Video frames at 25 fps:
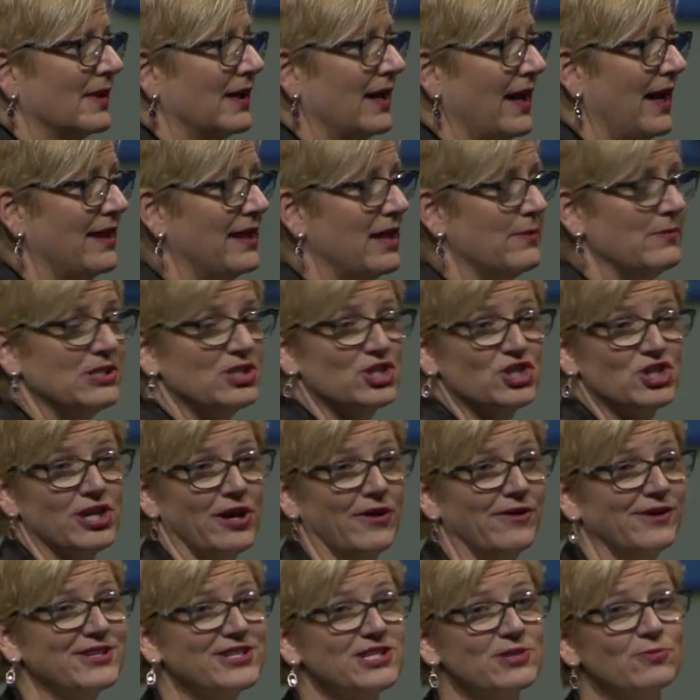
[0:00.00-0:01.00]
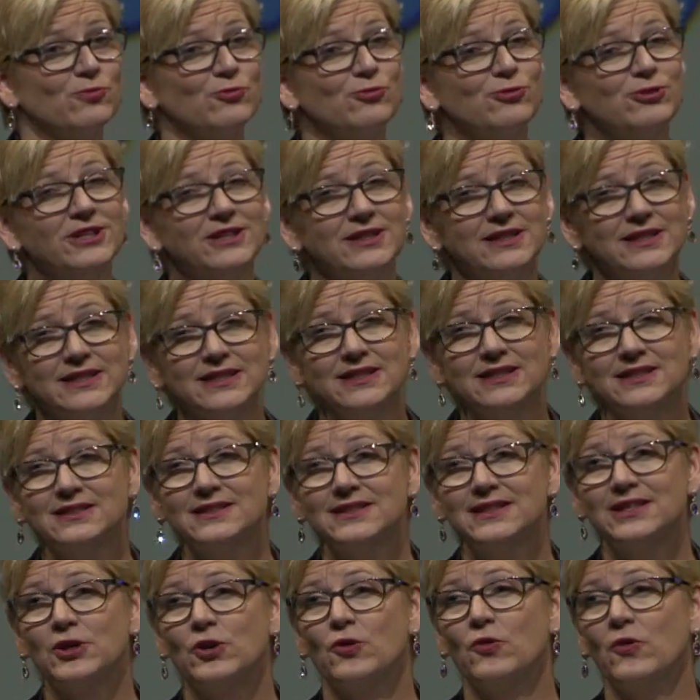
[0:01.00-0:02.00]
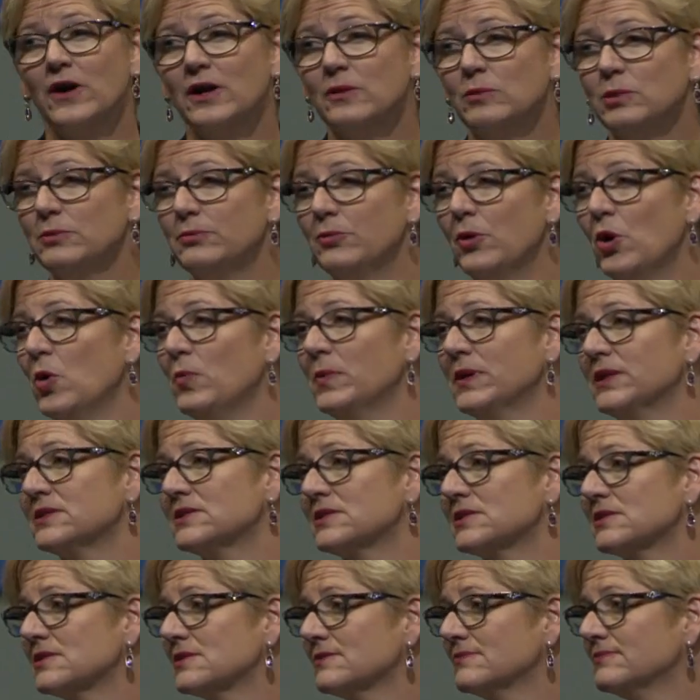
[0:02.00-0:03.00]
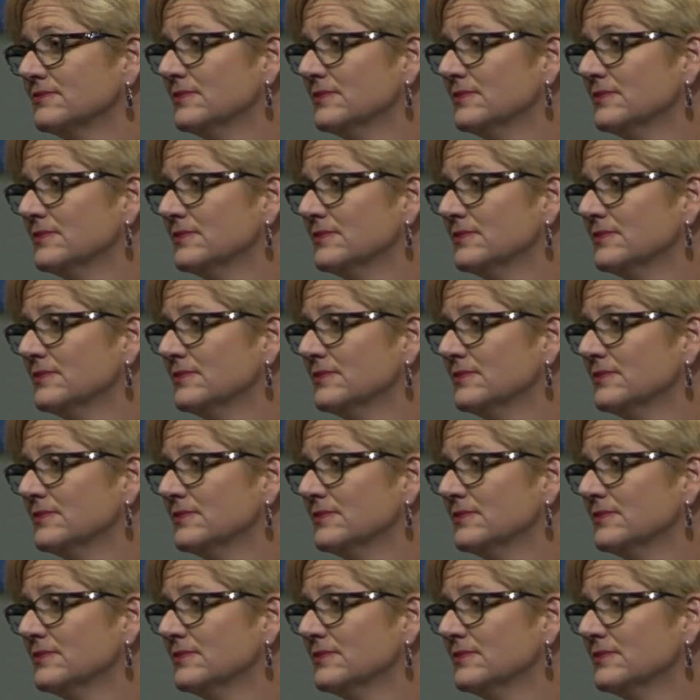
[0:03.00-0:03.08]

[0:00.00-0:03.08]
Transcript: And they've been sharing some really incredible moments.